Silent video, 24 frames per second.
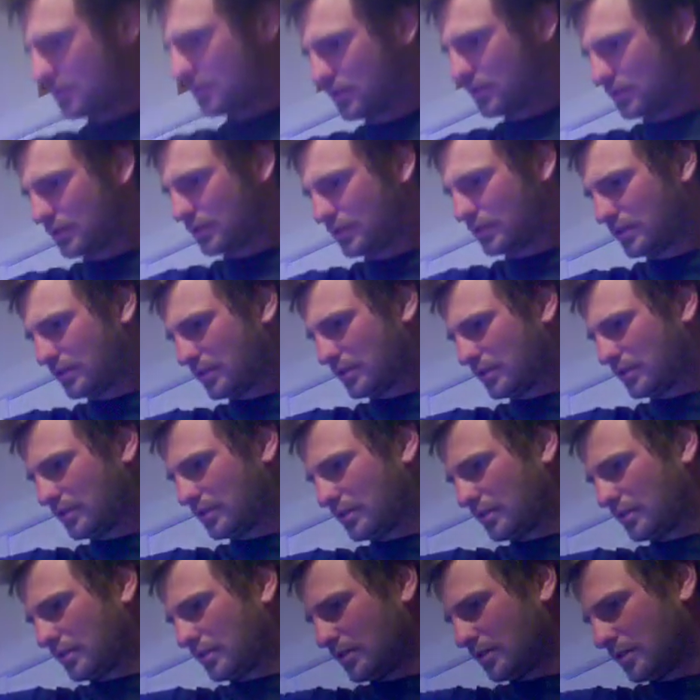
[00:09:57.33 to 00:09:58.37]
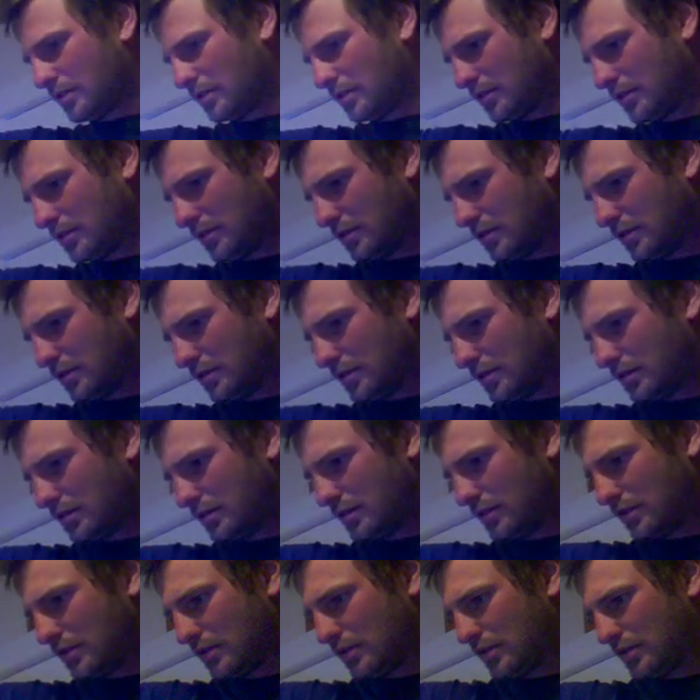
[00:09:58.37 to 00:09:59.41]

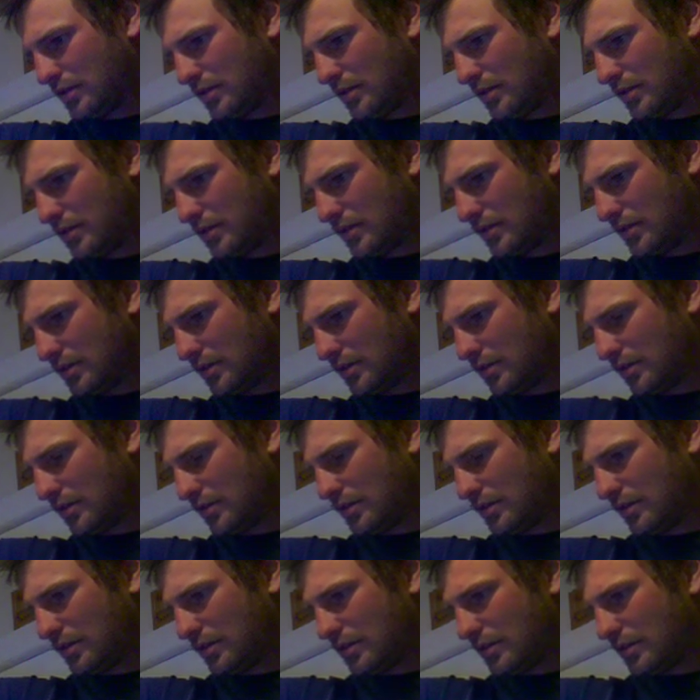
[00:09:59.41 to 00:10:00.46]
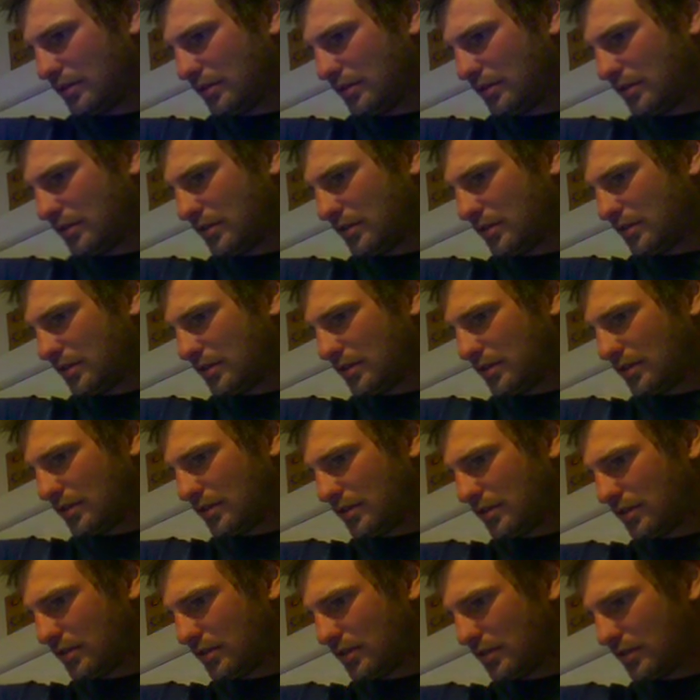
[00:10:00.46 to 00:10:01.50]

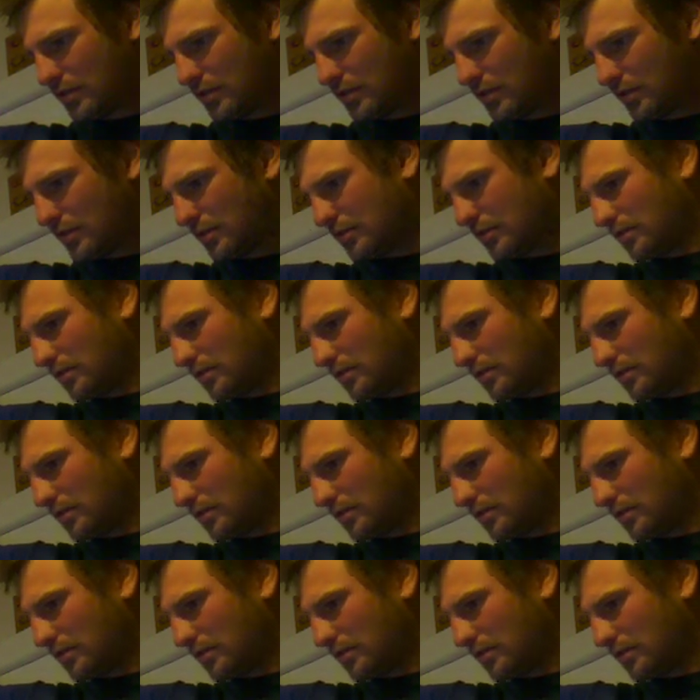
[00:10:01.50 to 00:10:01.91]
Nobody speaks.